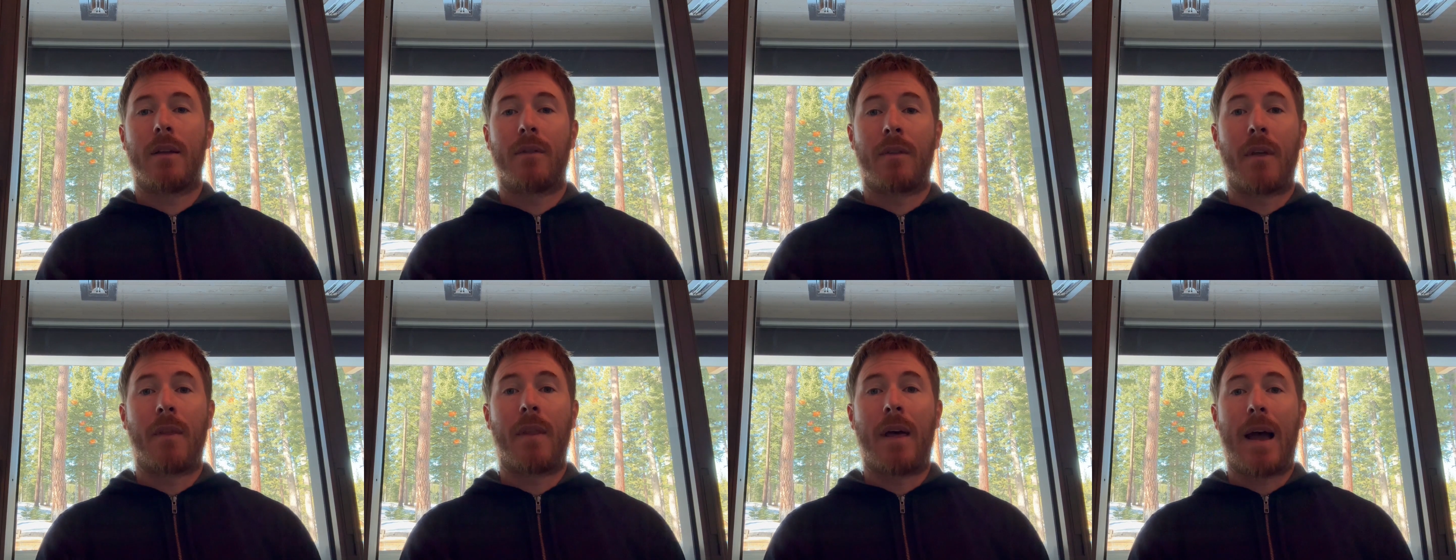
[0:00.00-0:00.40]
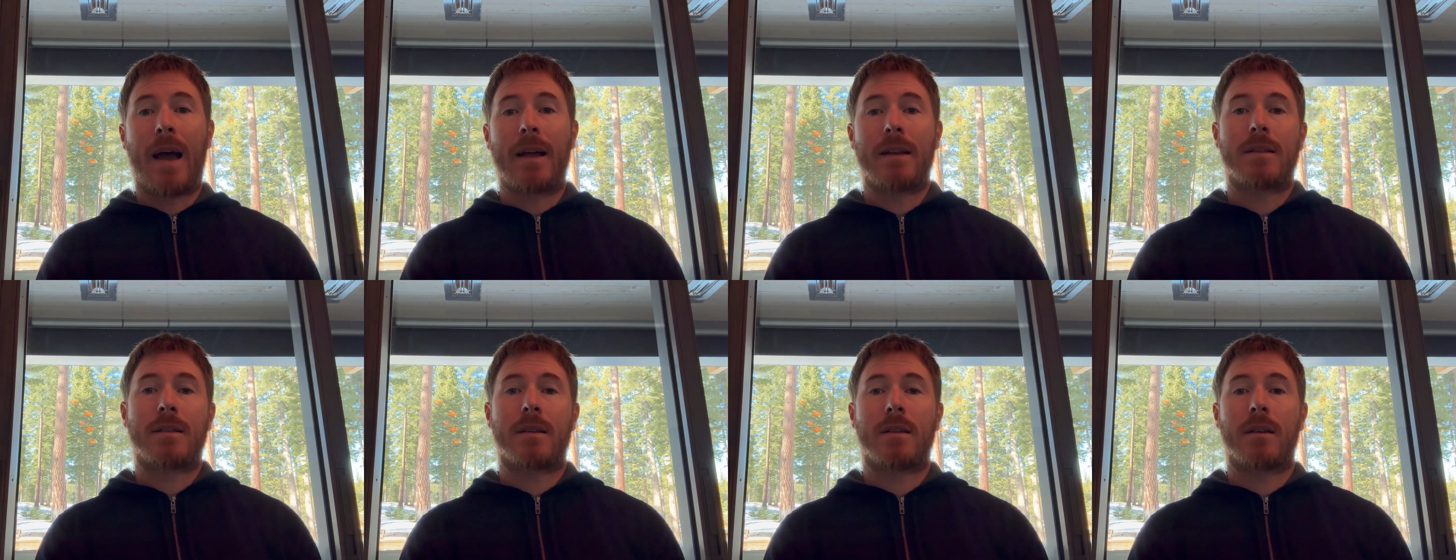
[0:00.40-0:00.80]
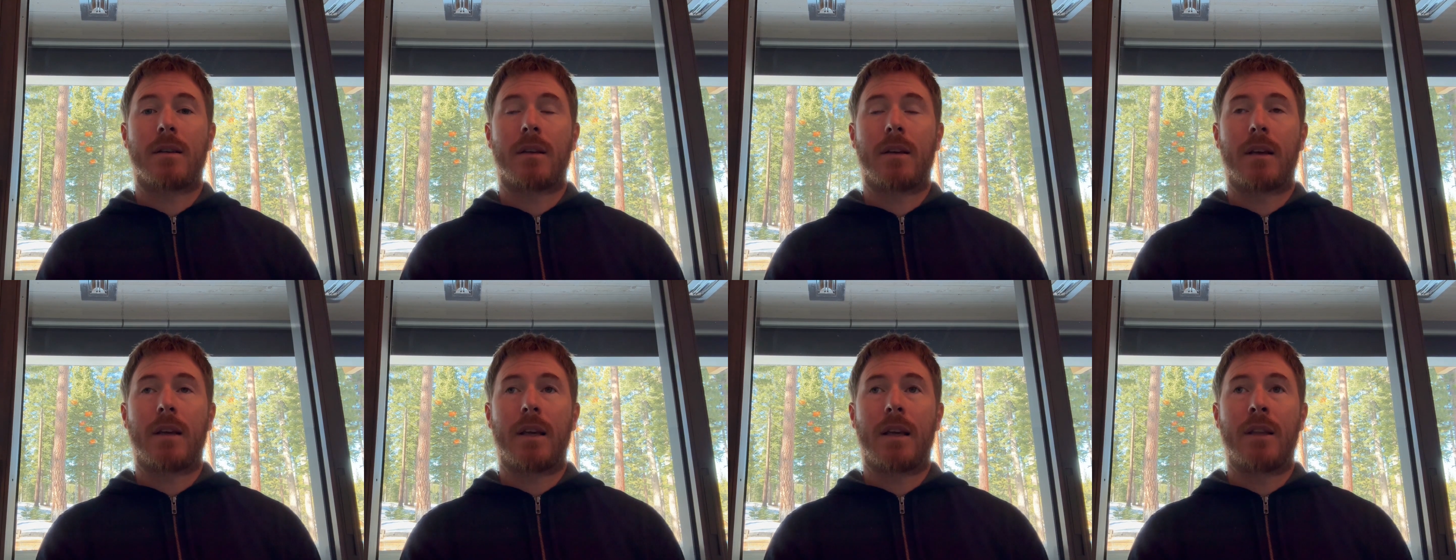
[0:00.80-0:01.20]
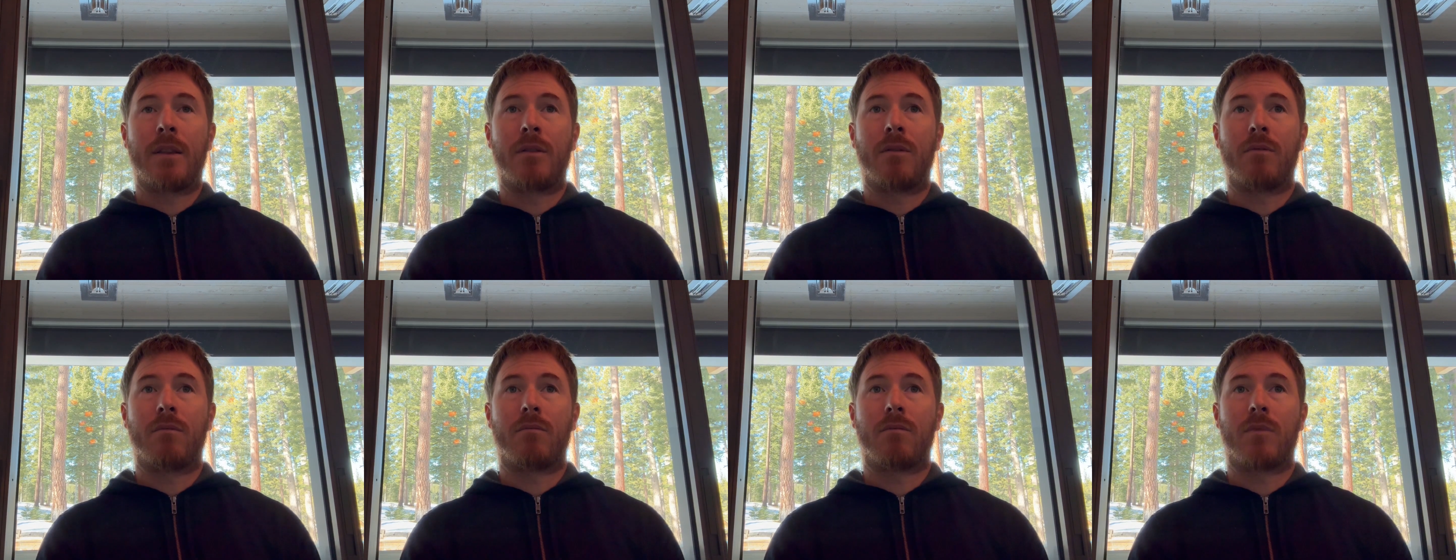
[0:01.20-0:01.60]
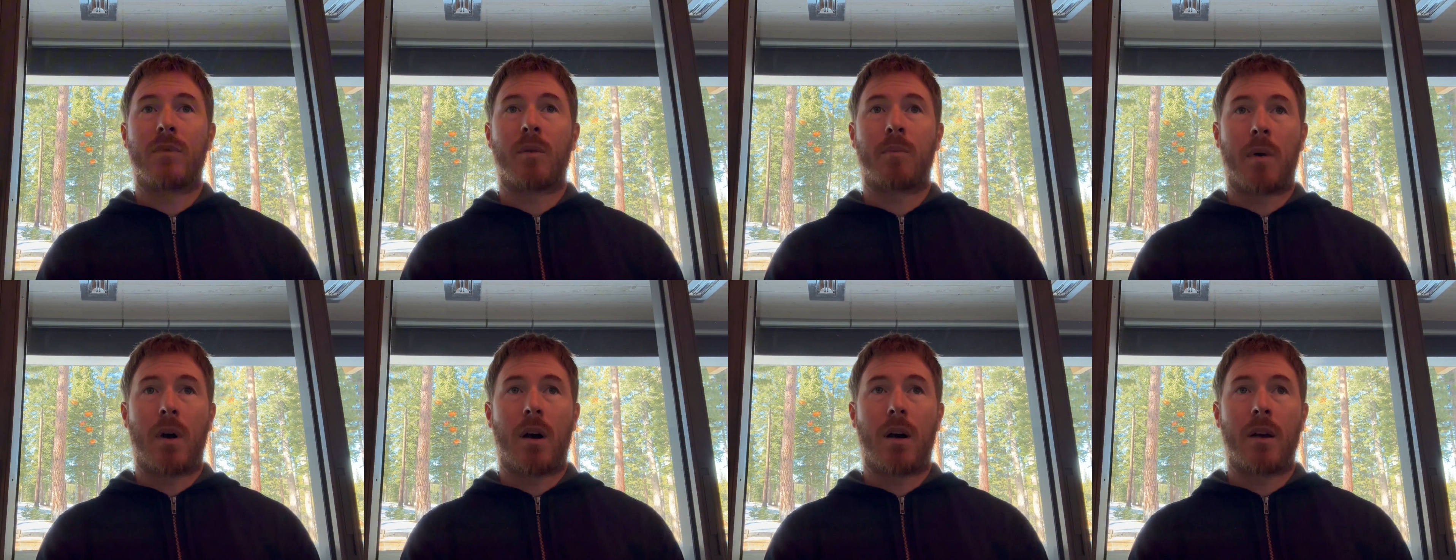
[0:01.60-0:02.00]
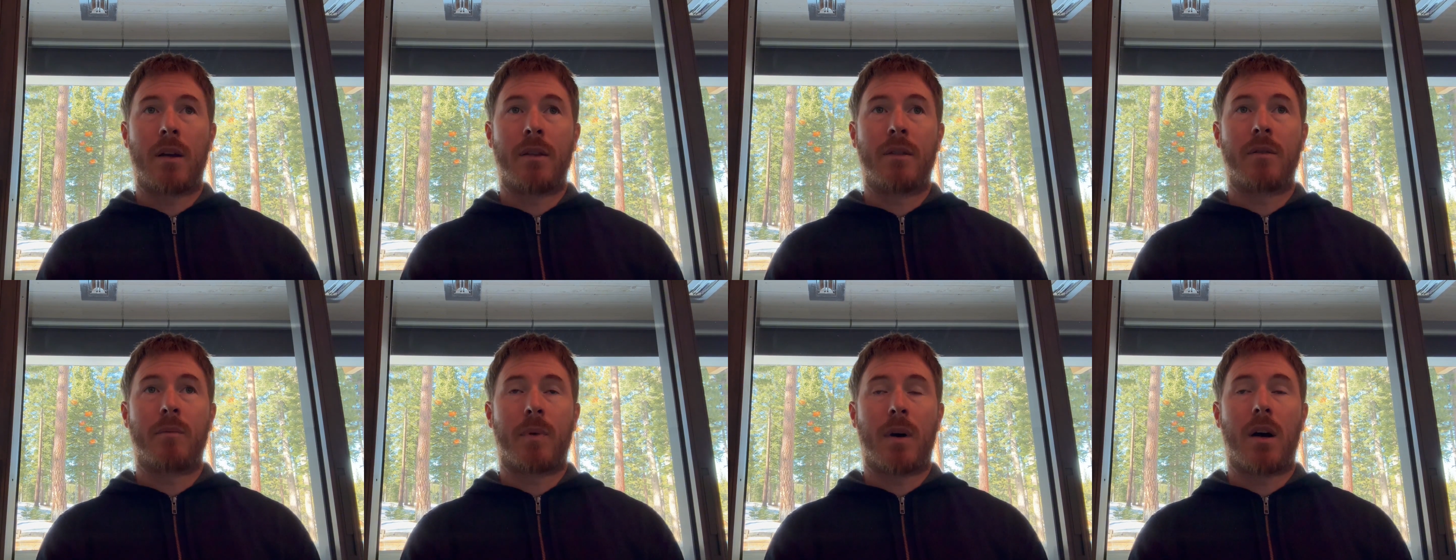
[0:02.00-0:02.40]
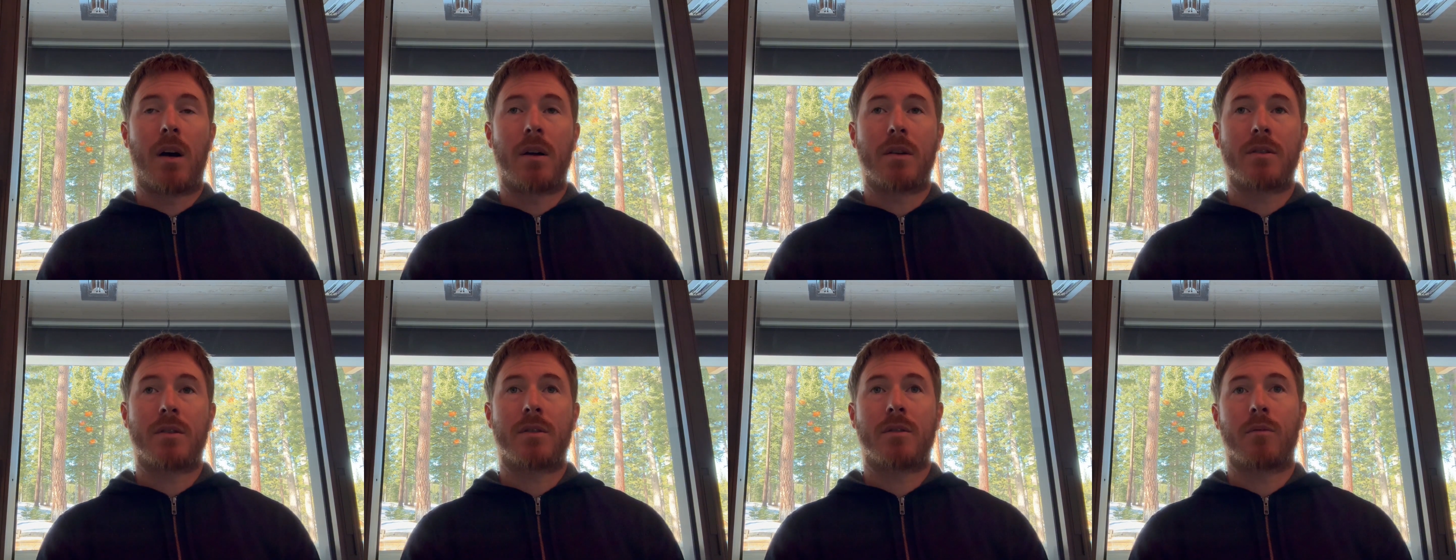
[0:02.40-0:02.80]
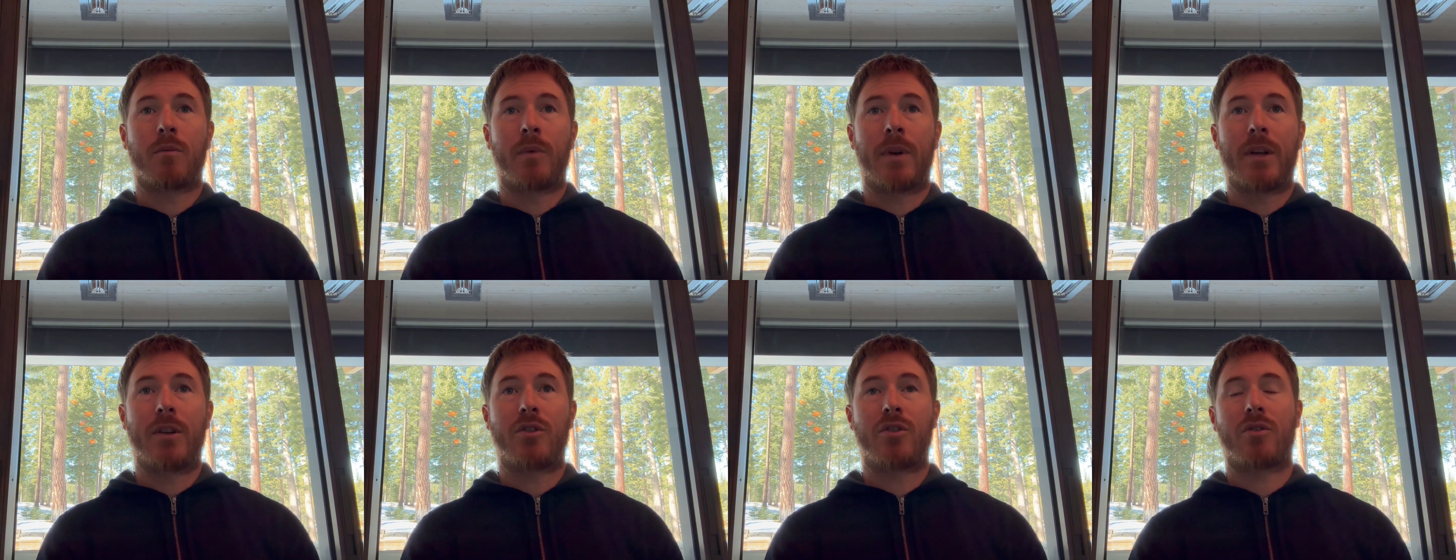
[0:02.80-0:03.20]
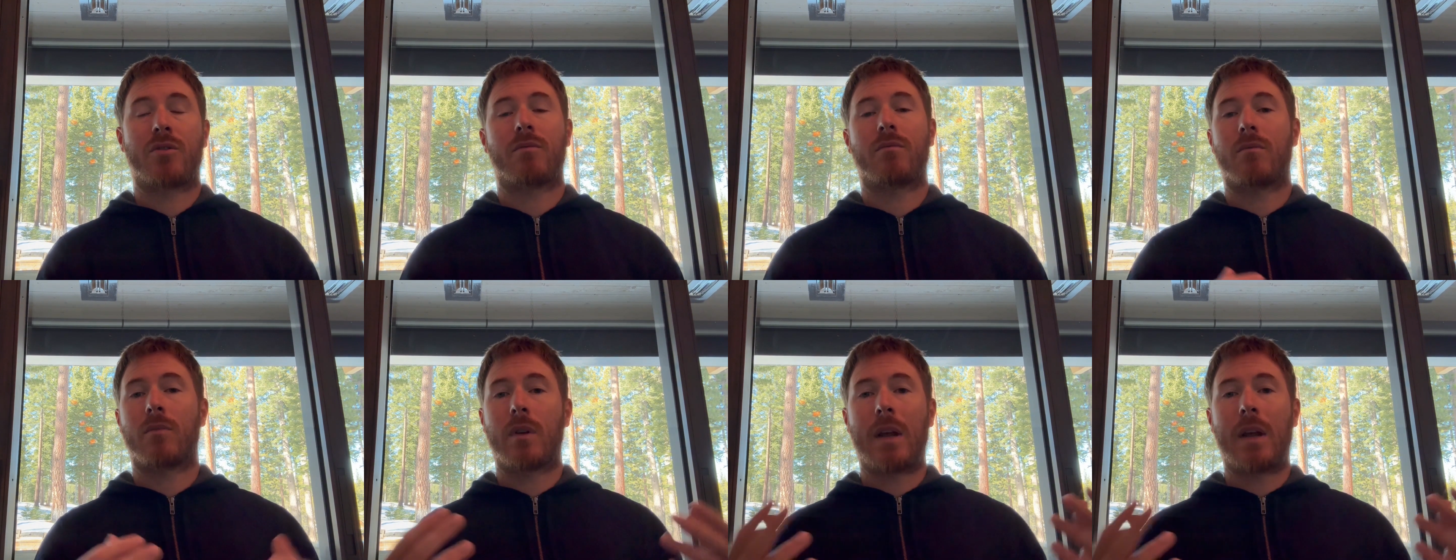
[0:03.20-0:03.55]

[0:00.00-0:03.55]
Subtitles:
than that in the past, which,